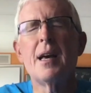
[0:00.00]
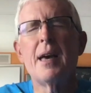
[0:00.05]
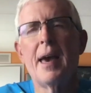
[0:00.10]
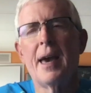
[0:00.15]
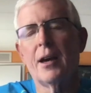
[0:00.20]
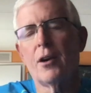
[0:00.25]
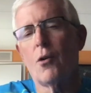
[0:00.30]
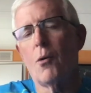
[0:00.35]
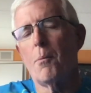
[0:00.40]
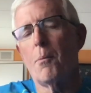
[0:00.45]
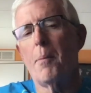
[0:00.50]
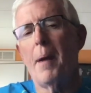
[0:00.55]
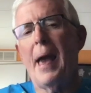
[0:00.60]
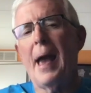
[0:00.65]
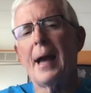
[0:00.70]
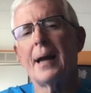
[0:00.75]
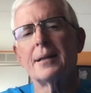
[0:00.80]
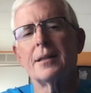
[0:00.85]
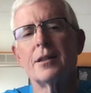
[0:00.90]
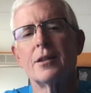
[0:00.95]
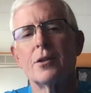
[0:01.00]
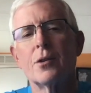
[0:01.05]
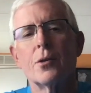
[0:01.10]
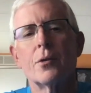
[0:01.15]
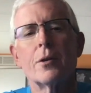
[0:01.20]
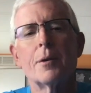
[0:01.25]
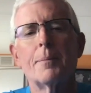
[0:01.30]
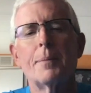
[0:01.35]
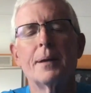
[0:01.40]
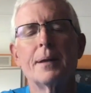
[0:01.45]
and go back to
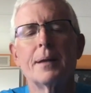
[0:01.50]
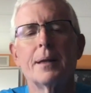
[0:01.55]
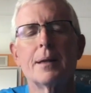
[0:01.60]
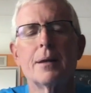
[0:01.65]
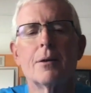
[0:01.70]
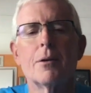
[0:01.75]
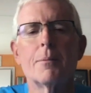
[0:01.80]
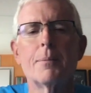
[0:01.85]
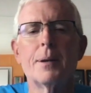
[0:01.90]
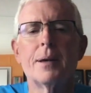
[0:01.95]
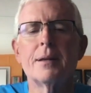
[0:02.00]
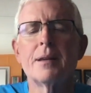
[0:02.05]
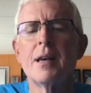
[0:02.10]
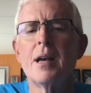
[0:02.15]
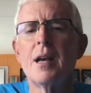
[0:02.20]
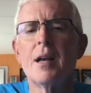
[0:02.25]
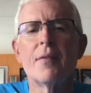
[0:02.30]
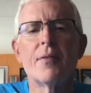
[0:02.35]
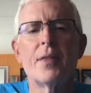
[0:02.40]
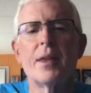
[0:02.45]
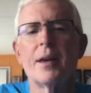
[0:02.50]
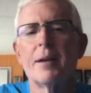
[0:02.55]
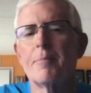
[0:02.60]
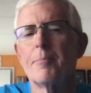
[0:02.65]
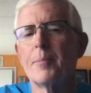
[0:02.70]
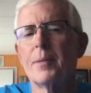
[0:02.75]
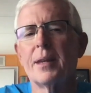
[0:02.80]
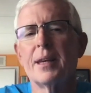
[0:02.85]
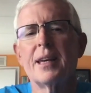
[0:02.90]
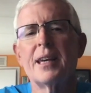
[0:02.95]
Europe and the Europeans.
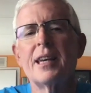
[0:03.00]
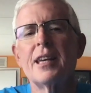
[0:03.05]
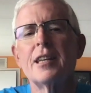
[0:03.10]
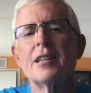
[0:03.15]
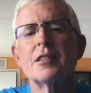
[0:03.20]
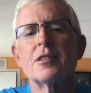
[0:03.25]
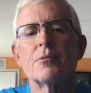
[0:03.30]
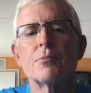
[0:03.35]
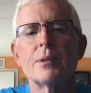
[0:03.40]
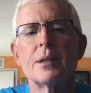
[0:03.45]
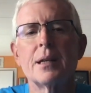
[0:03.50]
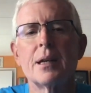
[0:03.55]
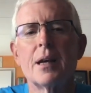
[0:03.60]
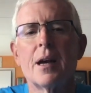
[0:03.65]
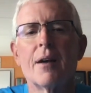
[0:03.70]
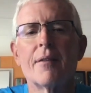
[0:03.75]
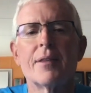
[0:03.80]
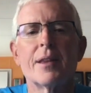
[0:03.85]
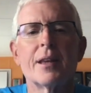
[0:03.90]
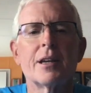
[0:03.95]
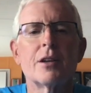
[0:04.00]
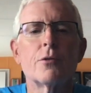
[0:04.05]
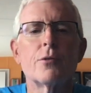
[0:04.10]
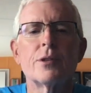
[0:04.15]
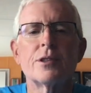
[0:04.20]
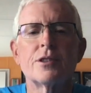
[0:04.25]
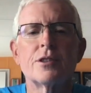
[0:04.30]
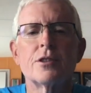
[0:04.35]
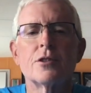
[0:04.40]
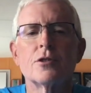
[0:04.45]
The history of the
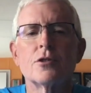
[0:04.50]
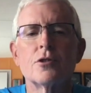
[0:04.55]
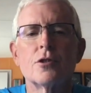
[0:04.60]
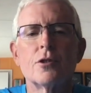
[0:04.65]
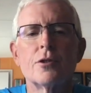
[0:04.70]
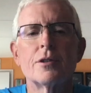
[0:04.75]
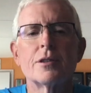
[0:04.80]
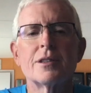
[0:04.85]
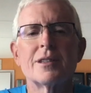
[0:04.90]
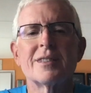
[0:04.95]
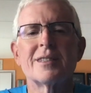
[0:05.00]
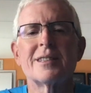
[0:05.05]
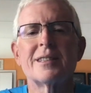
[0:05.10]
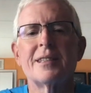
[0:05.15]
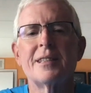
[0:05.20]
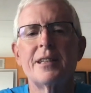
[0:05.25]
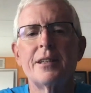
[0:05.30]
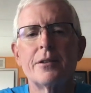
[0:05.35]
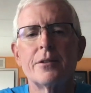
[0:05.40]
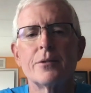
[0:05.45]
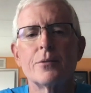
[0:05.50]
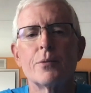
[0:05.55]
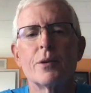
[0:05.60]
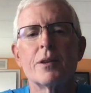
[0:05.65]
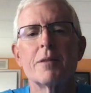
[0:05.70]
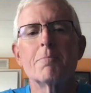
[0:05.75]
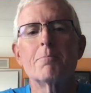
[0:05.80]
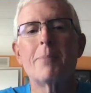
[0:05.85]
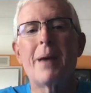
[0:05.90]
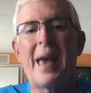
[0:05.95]
Christian church is littered with
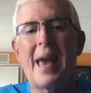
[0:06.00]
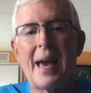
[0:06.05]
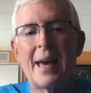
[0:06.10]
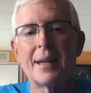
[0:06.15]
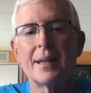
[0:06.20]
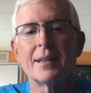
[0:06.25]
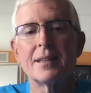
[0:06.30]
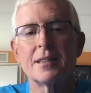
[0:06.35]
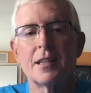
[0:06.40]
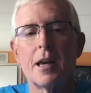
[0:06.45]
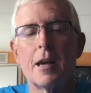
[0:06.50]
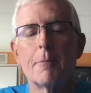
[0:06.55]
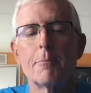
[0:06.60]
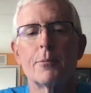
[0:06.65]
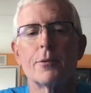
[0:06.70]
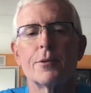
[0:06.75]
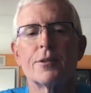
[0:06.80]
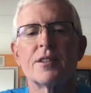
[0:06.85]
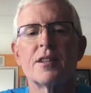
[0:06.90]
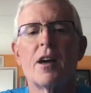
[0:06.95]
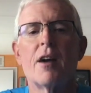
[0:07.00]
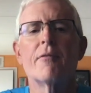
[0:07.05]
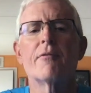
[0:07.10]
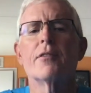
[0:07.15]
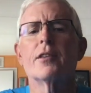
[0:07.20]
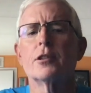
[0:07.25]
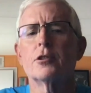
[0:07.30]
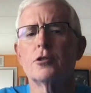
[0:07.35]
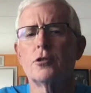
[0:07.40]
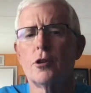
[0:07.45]
bad examples of
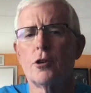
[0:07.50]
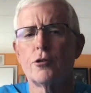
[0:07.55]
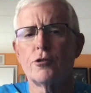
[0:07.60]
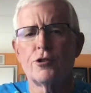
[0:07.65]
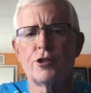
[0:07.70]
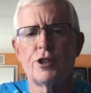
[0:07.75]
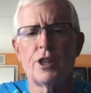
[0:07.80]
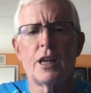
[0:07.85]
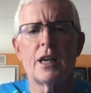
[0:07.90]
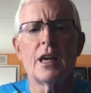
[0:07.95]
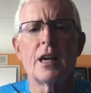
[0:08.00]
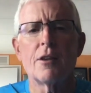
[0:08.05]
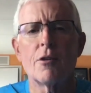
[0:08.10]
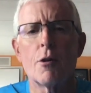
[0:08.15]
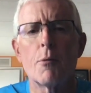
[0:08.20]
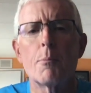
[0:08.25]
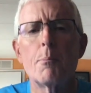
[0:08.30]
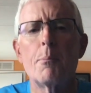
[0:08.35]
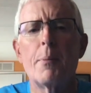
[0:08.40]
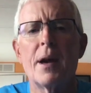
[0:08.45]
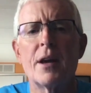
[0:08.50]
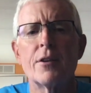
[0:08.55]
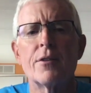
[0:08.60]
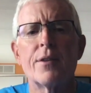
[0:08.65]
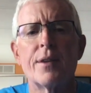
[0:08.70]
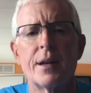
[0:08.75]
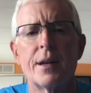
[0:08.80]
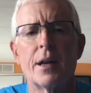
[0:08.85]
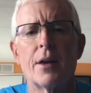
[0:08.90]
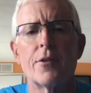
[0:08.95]
the church thinking they're better
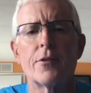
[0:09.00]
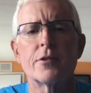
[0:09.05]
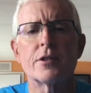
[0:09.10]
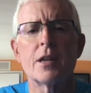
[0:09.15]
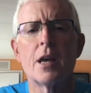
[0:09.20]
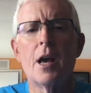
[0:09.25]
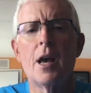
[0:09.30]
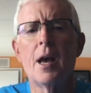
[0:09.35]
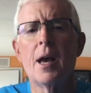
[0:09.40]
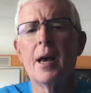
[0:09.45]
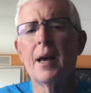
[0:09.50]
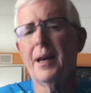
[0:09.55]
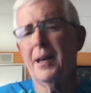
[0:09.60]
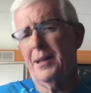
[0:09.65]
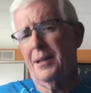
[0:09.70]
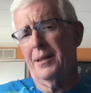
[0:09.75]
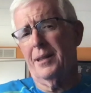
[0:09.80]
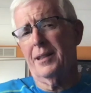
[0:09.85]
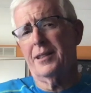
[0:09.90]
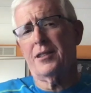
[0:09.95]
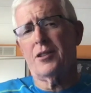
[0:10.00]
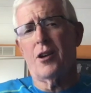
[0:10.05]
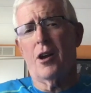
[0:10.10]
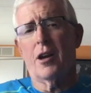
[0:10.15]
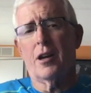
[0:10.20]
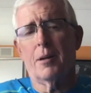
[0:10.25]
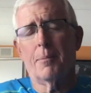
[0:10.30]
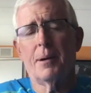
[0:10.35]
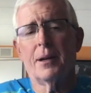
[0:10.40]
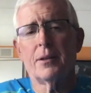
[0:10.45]
than others. Yeah, let's
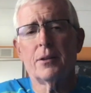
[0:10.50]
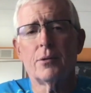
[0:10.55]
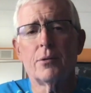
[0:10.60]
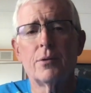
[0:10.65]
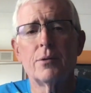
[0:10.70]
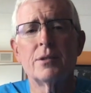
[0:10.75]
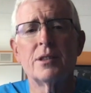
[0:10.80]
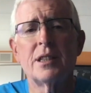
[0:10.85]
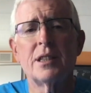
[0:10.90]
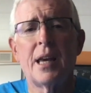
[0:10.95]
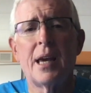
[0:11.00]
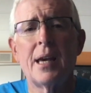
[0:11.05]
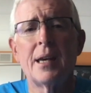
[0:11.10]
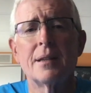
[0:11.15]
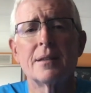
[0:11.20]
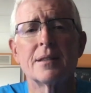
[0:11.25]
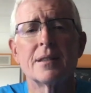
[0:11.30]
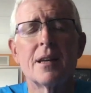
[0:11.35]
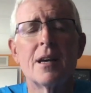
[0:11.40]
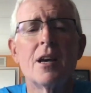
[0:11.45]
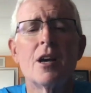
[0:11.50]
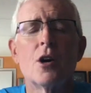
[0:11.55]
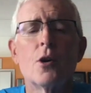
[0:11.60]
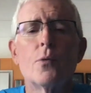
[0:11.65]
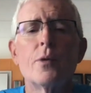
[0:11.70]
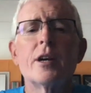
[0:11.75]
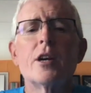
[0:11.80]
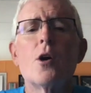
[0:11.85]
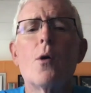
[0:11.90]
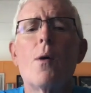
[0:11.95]
talk about the Crusades.
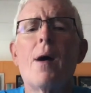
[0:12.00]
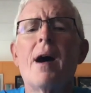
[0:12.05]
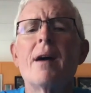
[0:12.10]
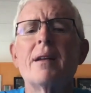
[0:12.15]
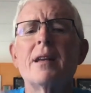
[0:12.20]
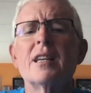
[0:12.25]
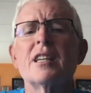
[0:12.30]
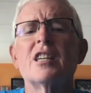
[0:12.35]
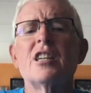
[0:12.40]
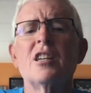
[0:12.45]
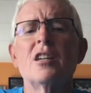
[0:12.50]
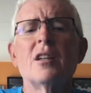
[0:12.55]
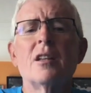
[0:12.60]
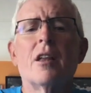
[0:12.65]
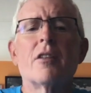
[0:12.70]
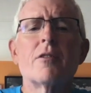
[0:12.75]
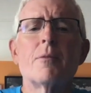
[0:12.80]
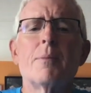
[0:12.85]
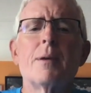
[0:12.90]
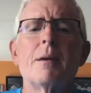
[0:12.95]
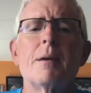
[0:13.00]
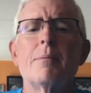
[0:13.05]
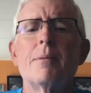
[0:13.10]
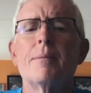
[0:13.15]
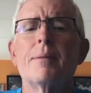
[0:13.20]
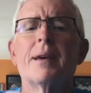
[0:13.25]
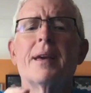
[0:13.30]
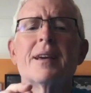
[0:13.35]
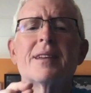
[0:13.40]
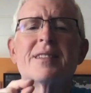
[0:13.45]
We go out and kill other people
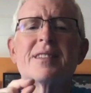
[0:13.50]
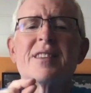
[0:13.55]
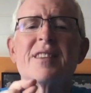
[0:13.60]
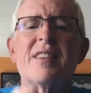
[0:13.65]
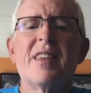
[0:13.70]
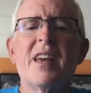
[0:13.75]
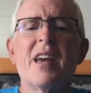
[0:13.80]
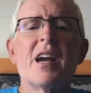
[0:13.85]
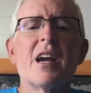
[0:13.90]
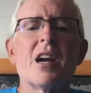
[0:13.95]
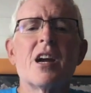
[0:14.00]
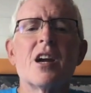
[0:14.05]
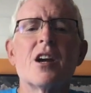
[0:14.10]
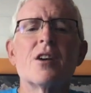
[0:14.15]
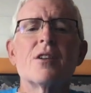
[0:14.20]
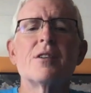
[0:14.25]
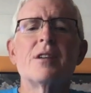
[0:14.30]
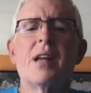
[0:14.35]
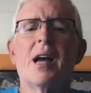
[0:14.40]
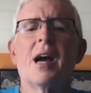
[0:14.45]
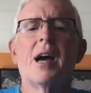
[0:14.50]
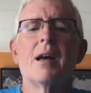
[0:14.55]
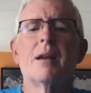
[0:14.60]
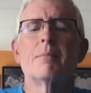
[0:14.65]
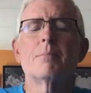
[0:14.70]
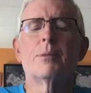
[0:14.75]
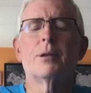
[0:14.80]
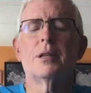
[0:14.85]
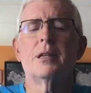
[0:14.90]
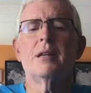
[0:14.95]
because they're
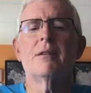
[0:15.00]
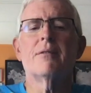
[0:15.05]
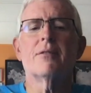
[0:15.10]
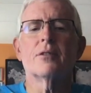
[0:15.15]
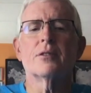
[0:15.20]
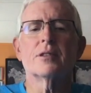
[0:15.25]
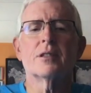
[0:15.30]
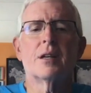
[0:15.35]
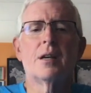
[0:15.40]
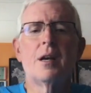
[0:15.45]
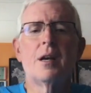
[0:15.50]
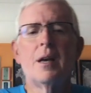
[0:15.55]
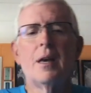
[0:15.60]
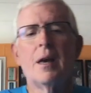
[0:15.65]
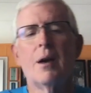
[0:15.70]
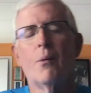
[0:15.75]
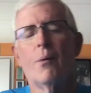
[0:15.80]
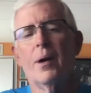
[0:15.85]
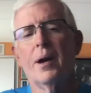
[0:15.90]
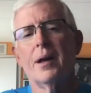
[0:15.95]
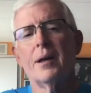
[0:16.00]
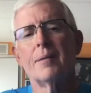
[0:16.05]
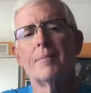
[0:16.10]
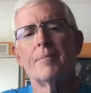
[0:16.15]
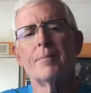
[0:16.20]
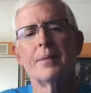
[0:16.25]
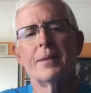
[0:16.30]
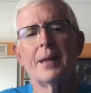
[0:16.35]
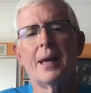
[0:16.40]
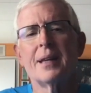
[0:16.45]
not believers. Well,
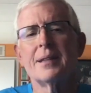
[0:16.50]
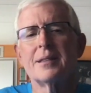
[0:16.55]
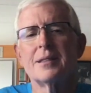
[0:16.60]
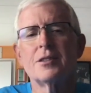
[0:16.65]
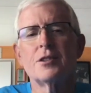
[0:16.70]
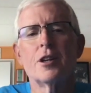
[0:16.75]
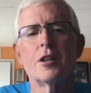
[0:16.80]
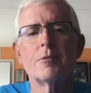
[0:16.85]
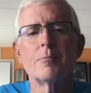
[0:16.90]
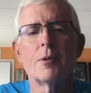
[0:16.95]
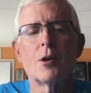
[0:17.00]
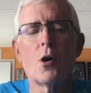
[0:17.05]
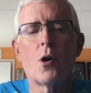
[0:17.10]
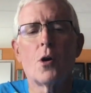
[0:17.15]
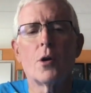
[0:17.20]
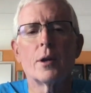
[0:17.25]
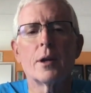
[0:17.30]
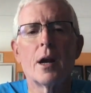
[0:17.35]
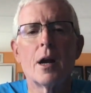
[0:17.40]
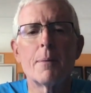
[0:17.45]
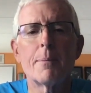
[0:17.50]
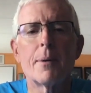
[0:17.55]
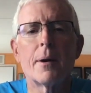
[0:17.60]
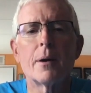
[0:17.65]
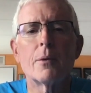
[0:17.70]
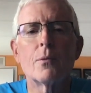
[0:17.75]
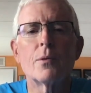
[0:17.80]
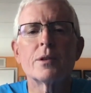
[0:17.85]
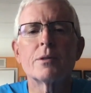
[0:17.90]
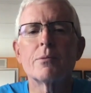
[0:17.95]
that's a judgment call on our
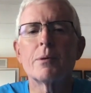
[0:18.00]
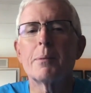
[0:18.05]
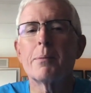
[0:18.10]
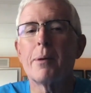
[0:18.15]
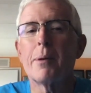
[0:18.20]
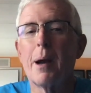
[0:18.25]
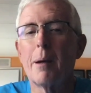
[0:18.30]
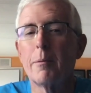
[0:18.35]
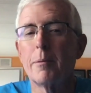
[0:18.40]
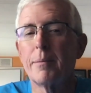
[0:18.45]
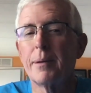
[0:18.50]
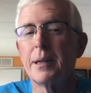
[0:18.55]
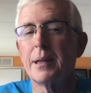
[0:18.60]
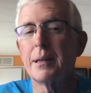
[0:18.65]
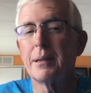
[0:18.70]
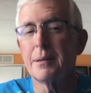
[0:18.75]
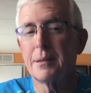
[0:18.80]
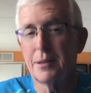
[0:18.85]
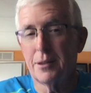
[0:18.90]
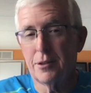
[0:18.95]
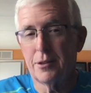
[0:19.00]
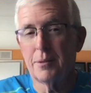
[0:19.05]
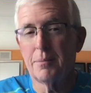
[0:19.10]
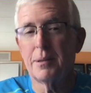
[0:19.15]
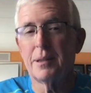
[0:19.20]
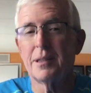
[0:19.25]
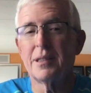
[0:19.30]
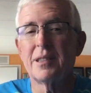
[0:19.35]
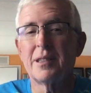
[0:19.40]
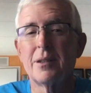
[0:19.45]
part, which we probably should
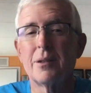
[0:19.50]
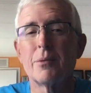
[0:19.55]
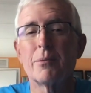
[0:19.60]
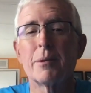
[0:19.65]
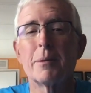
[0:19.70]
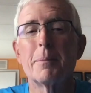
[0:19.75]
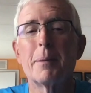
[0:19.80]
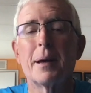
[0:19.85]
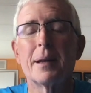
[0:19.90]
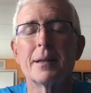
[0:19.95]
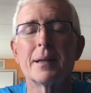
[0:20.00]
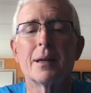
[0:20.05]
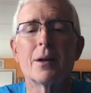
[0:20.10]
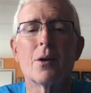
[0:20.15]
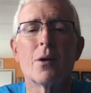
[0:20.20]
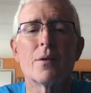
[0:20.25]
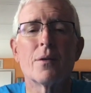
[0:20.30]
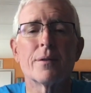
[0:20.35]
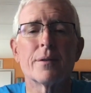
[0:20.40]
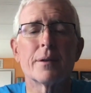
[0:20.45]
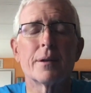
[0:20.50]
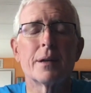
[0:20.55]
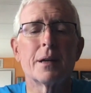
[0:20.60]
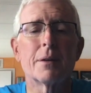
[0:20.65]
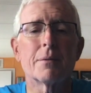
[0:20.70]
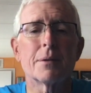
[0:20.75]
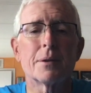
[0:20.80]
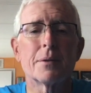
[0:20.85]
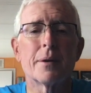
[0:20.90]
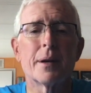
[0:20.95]
be still repenting over
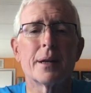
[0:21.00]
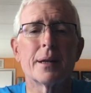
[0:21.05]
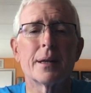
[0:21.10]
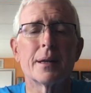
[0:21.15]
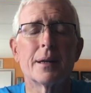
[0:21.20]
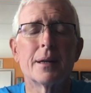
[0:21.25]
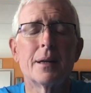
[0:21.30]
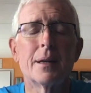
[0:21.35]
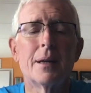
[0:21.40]
and regretting.